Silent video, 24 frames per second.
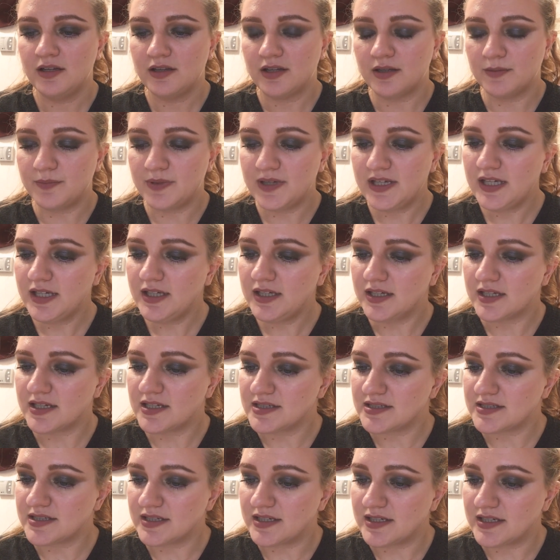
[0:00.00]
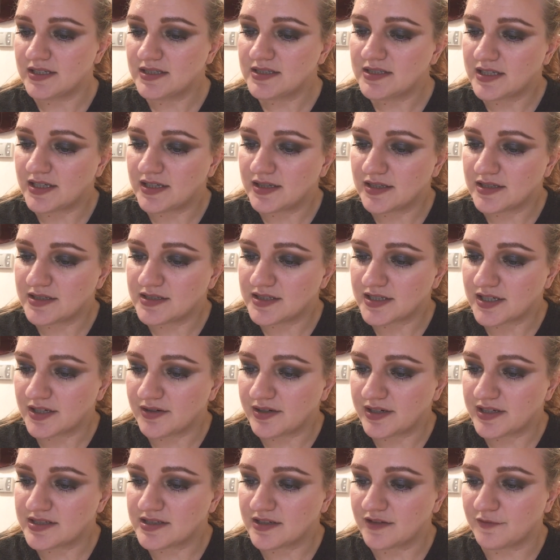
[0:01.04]
The peak incidence in the
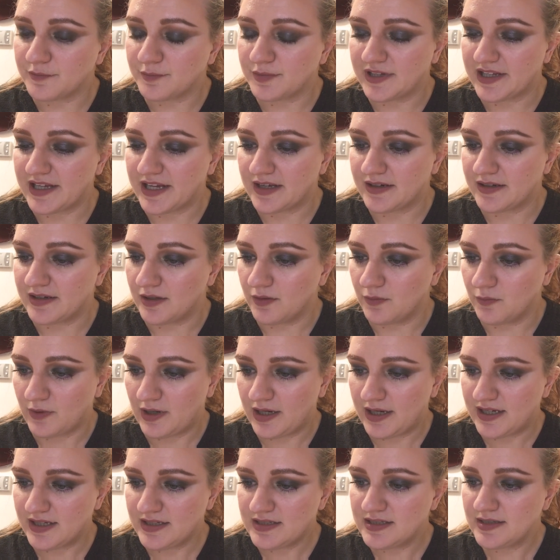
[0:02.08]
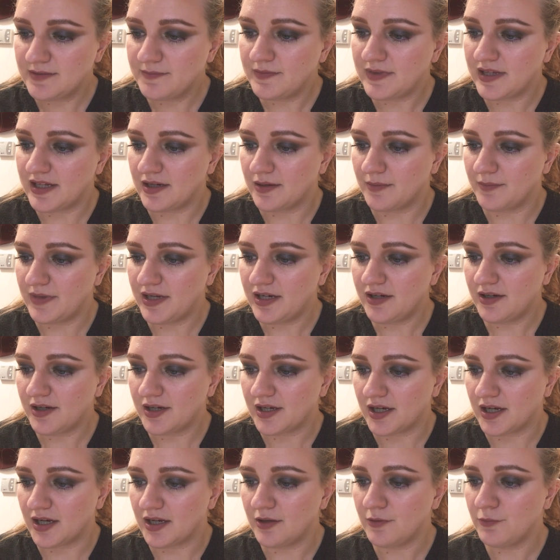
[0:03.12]
series of Bland and White in
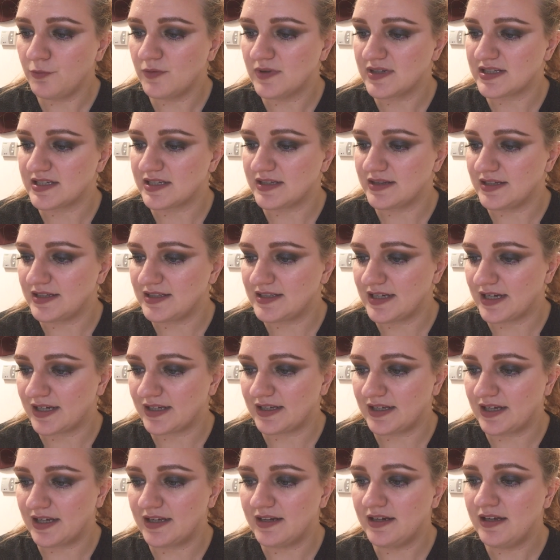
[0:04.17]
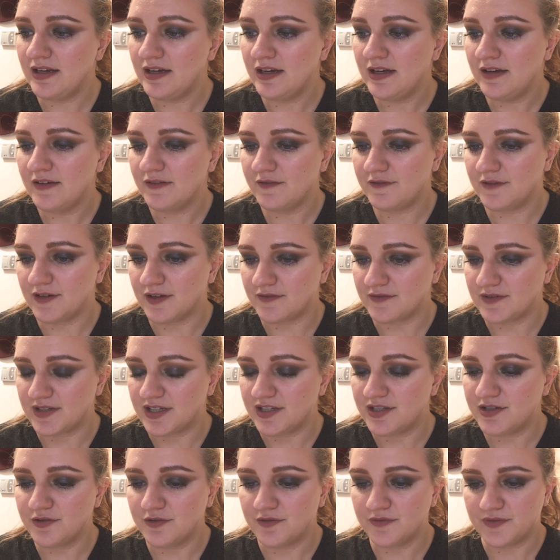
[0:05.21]
America was in the decade
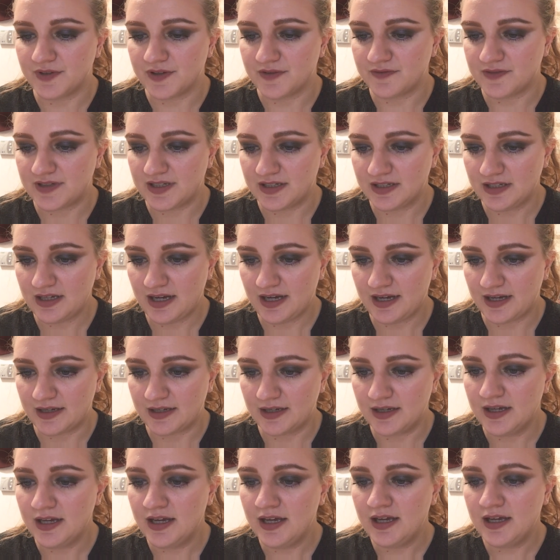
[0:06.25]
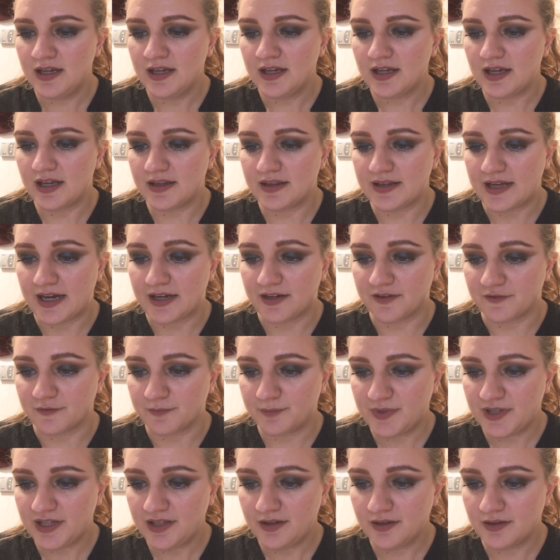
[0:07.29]
50 to 59, and that
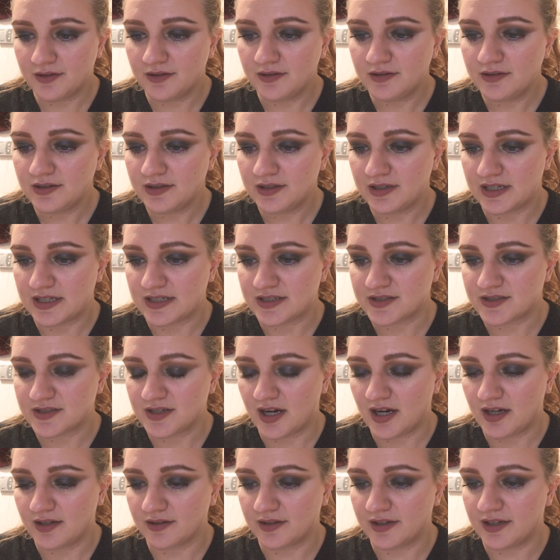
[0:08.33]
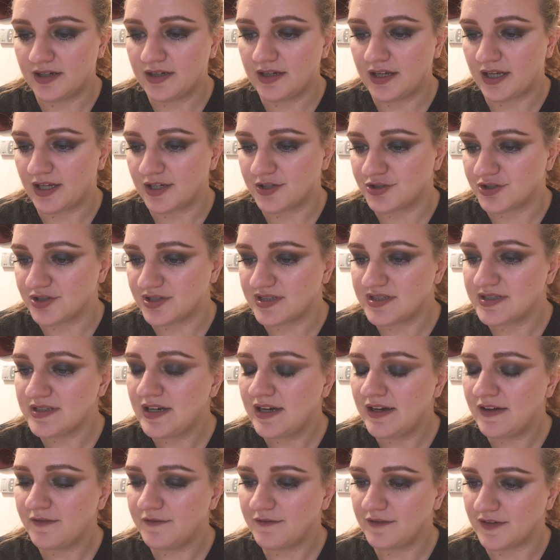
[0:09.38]
of Peel in Scotland ages
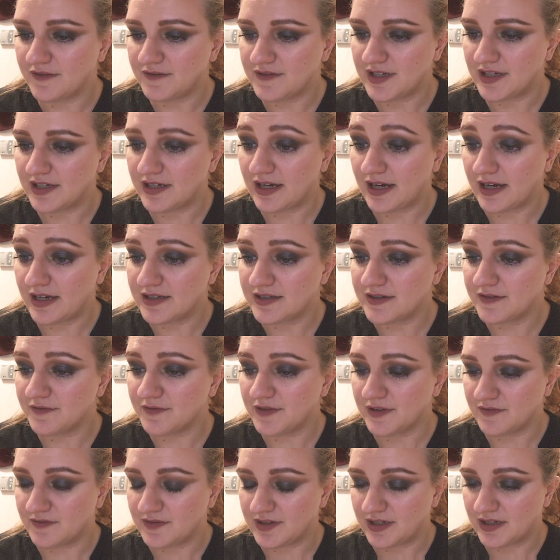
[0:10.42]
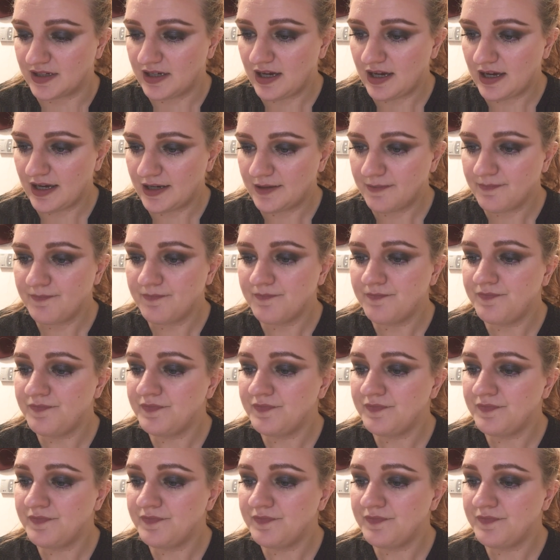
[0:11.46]
59 to 59,